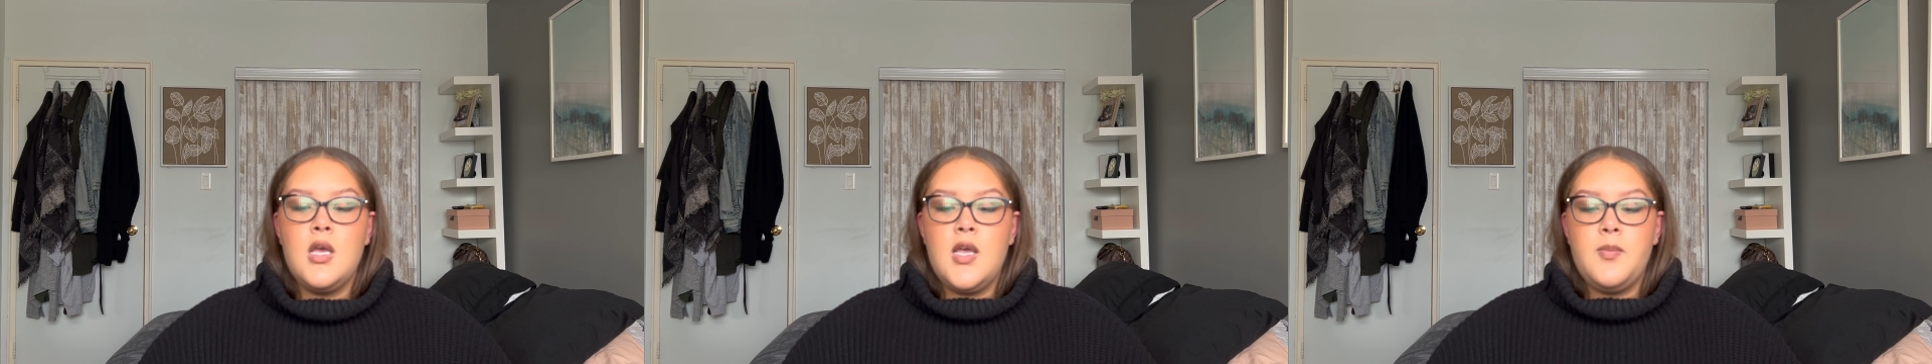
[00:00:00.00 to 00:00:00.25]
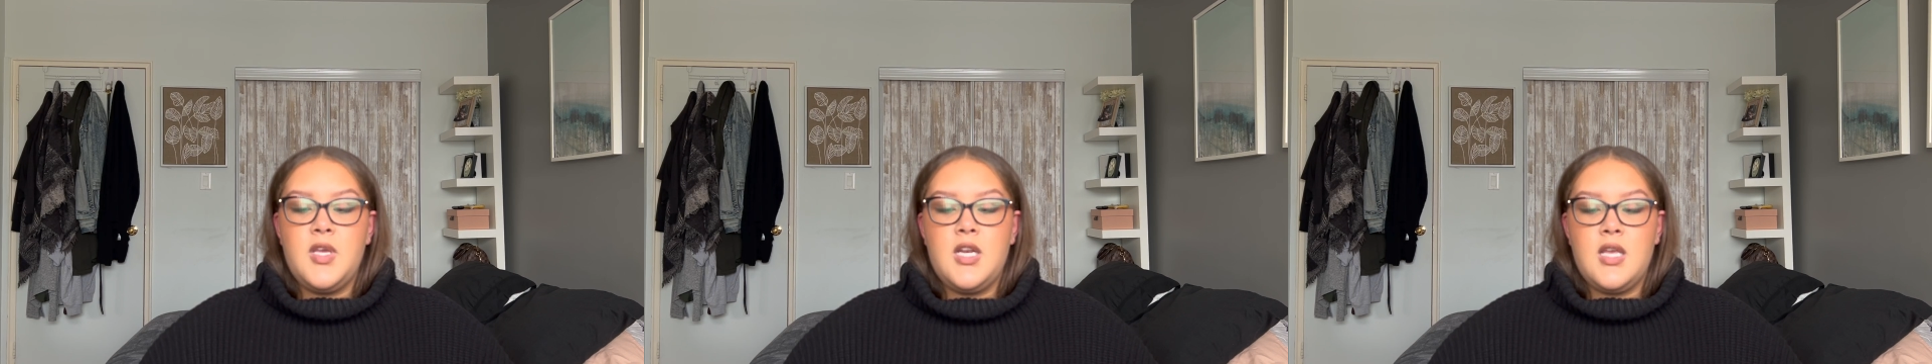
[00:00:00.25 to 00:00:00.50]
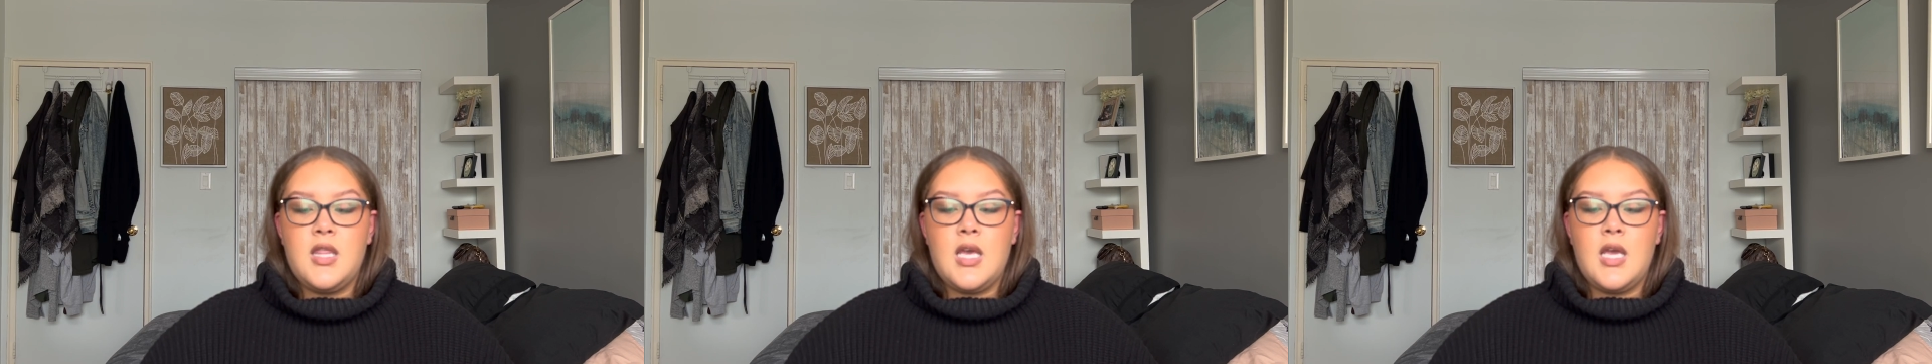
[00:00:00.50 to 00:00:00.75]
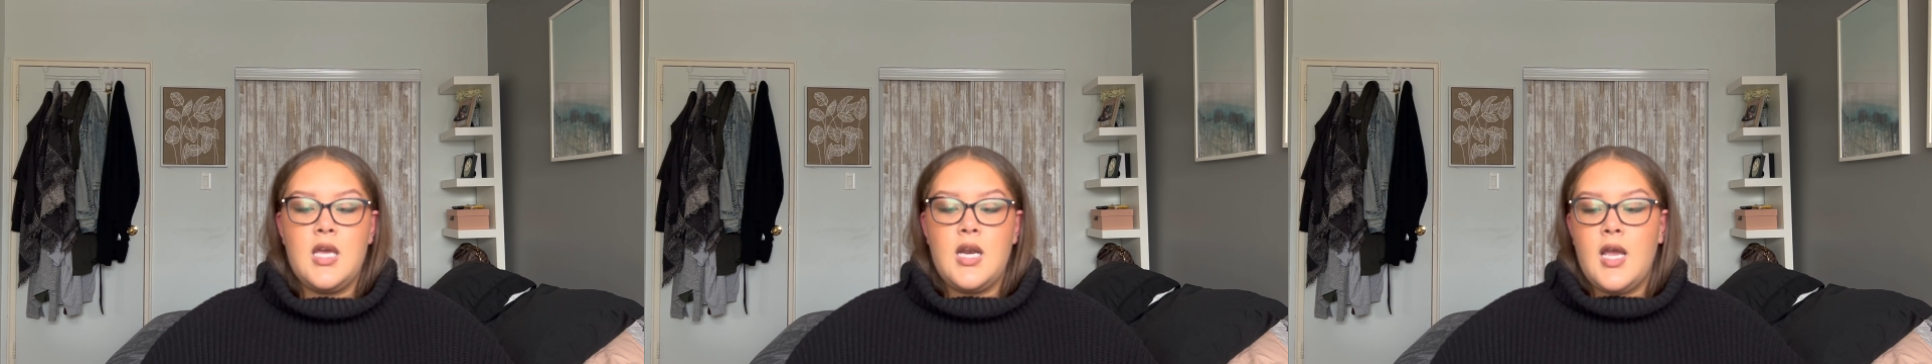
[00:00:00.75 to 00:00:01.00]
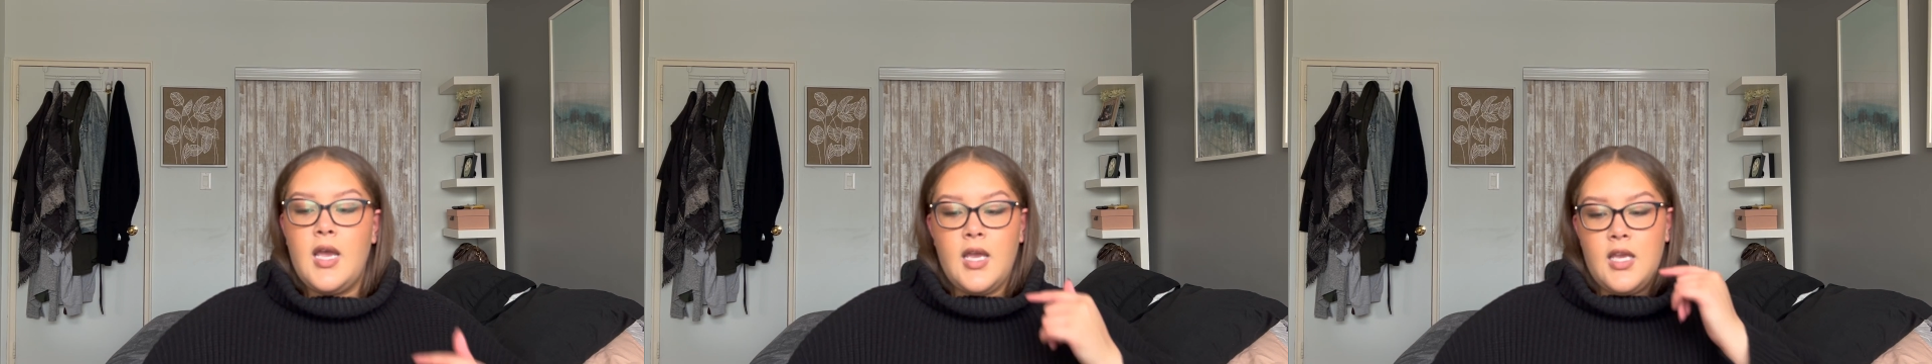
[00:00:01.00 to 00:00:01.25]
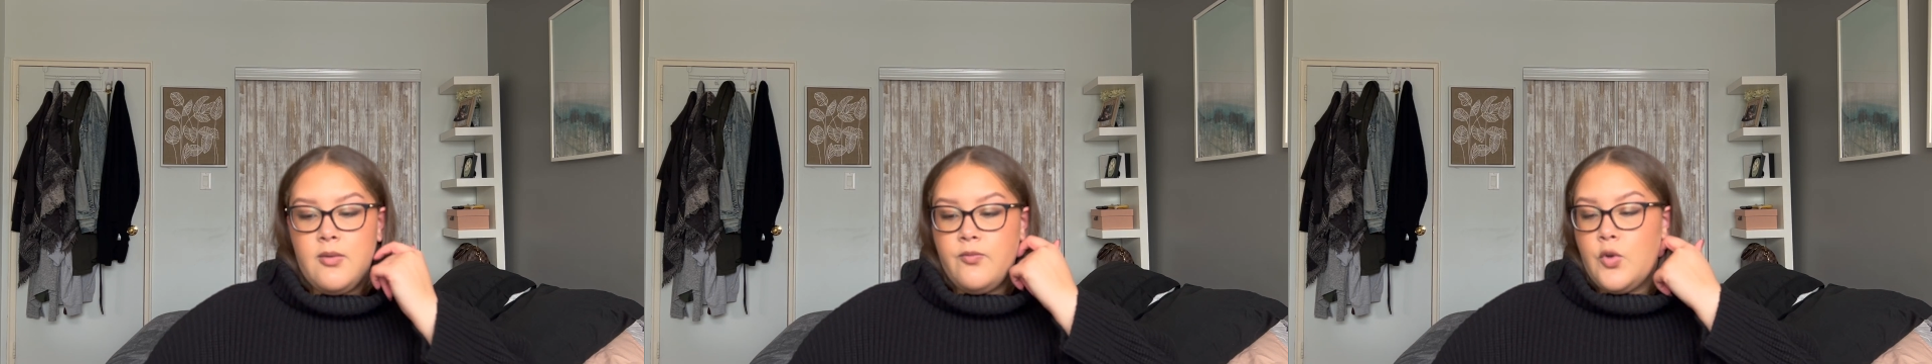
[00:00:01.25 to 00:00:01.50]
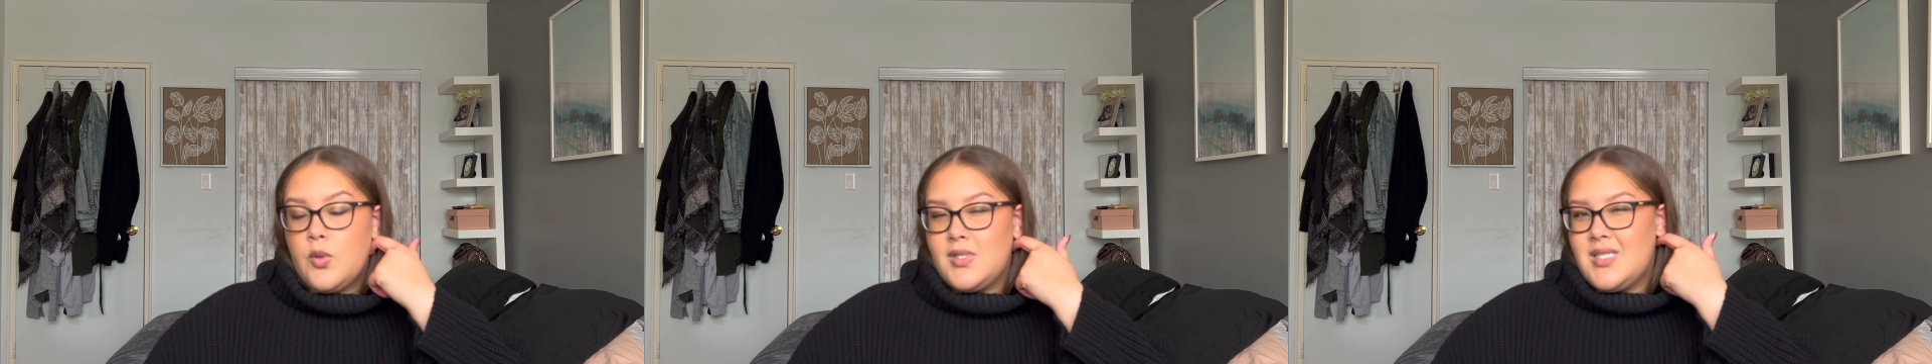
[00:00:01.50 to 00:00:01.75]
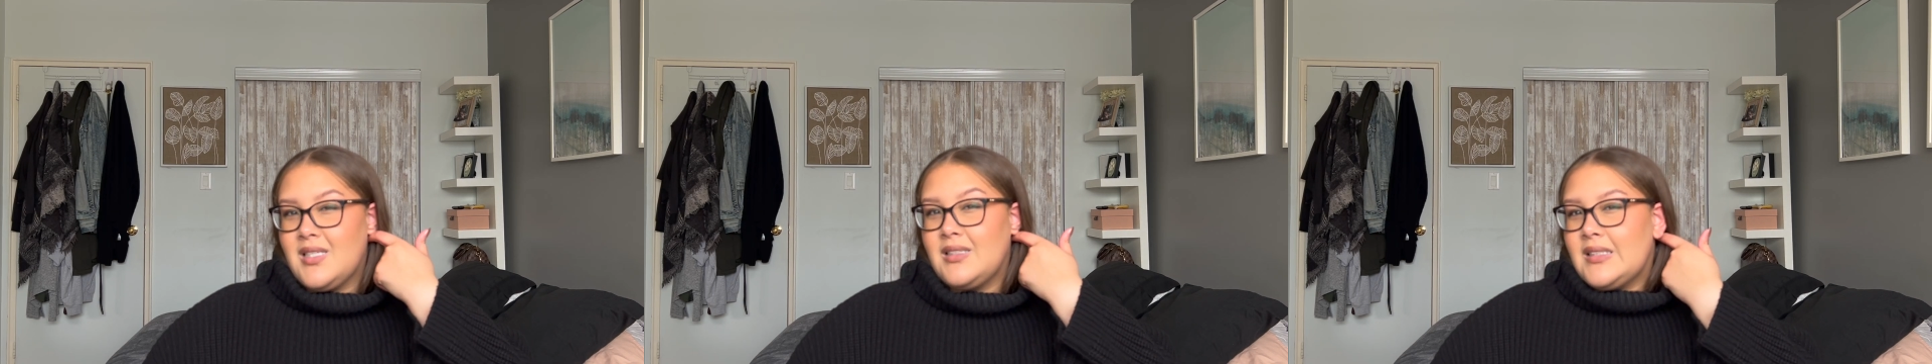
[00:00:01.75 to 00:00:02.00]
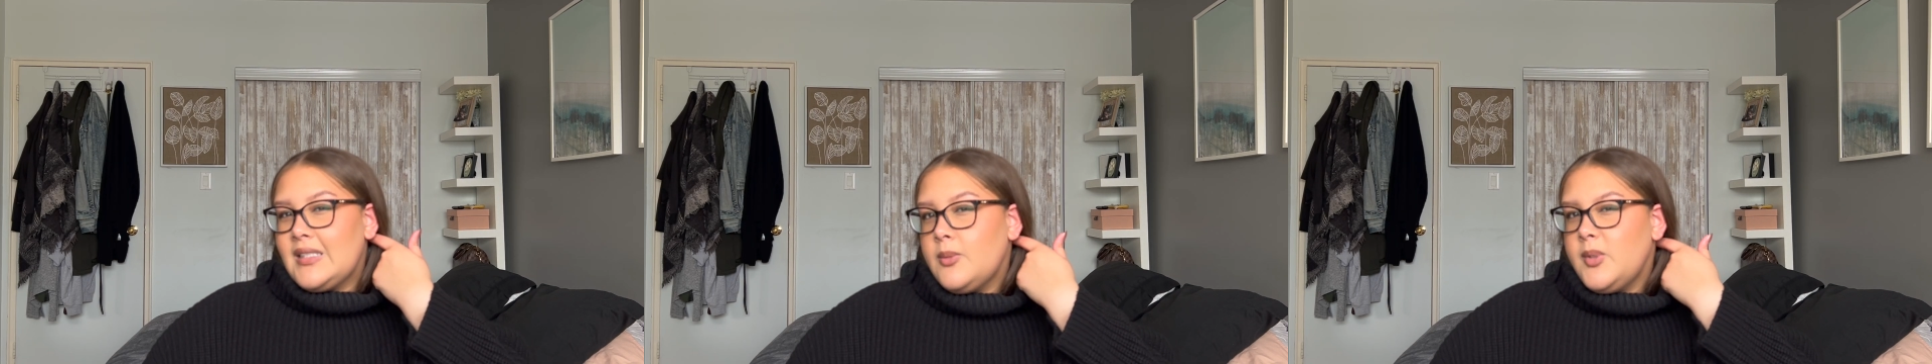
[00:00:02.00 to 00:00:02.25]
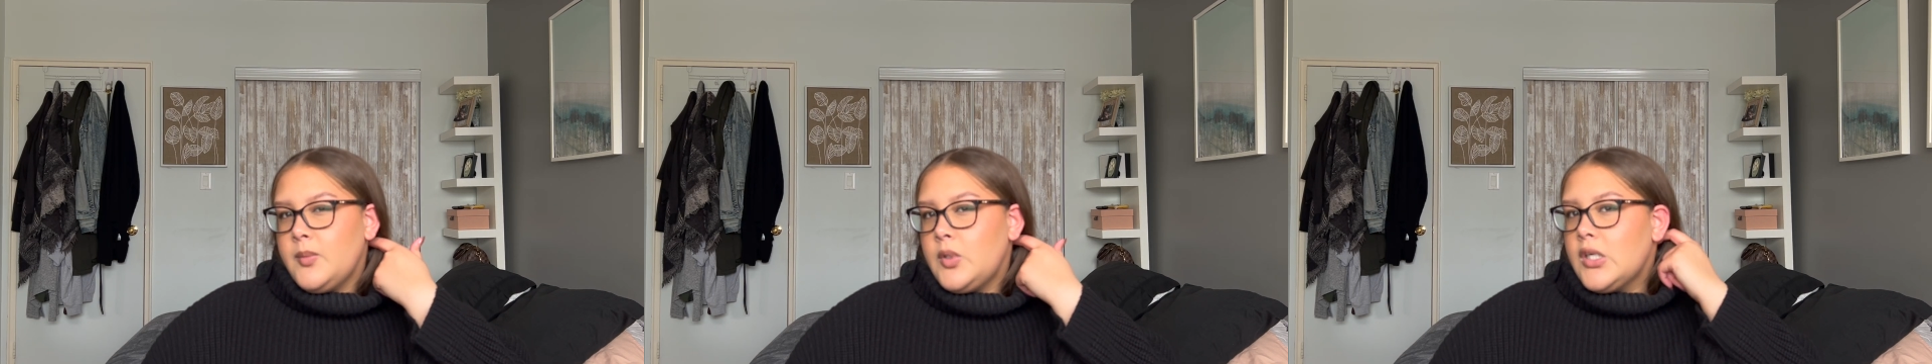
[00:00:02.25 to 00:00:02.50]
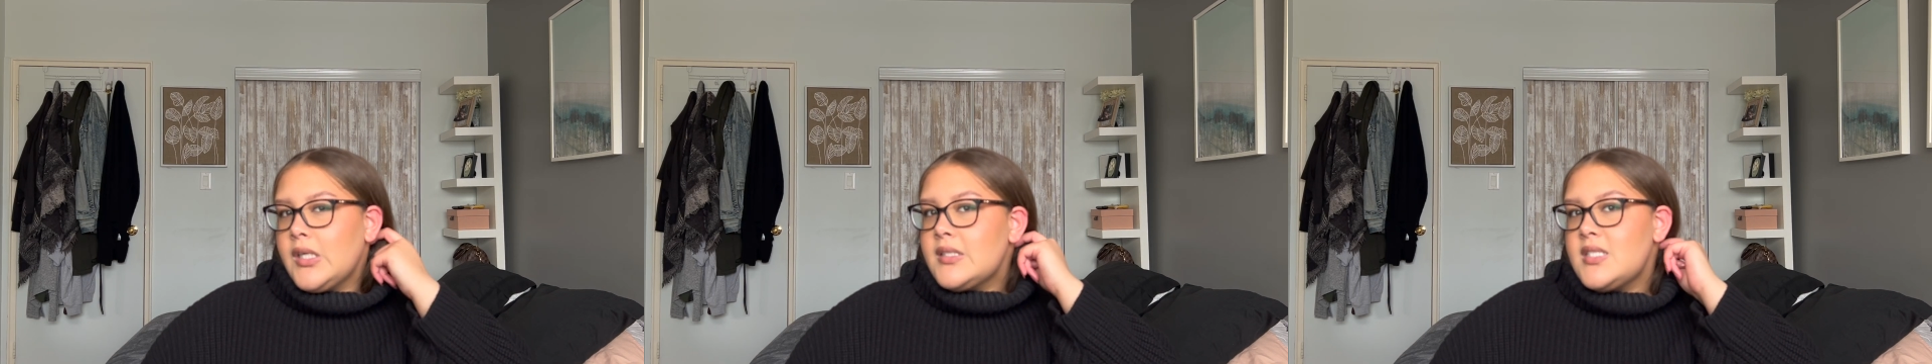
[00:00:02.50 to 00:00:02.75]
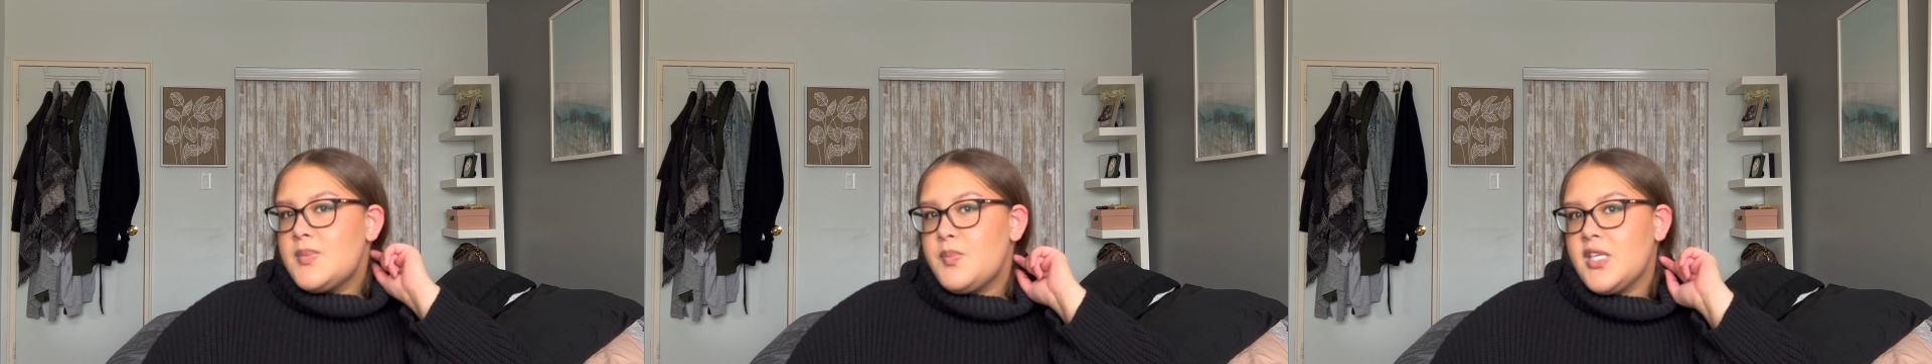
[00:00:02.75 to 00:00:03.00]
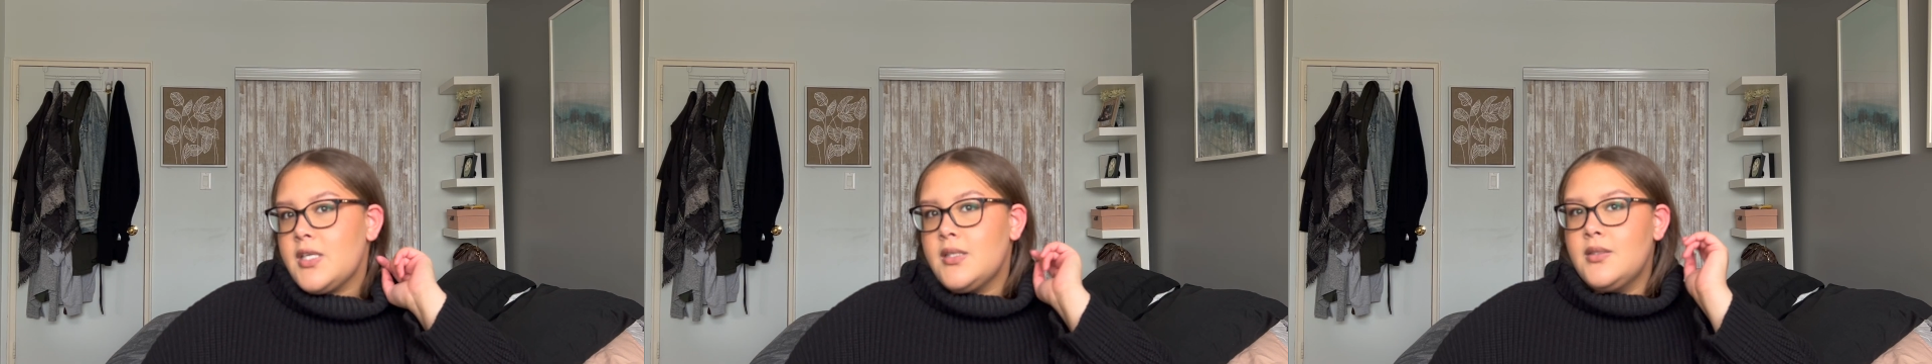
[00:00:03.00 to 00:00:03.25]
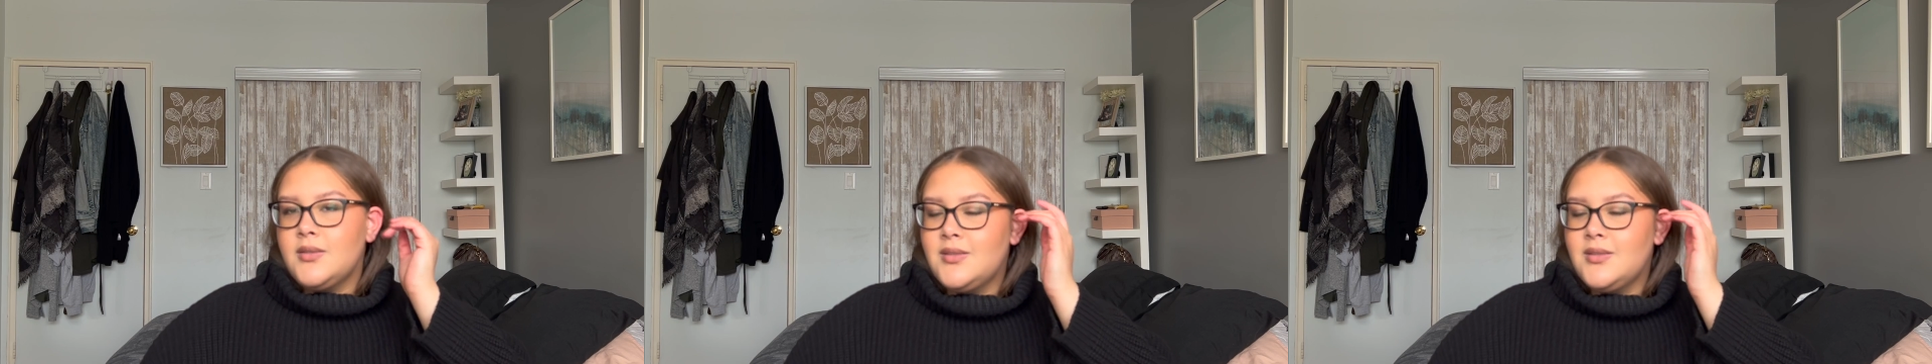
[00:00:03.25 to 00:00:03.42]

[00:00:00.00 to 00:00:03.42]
meaning that I am focusing a little bit more on speed